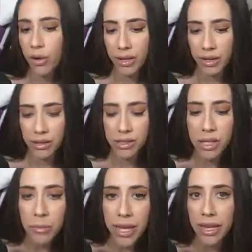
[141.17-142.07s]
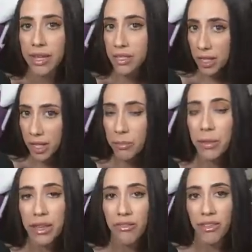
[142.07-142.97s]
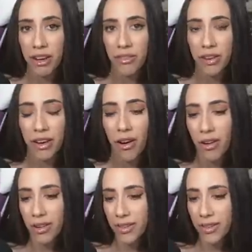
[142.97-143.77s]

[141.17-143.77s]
it needs to be, it's going to be very, very hard.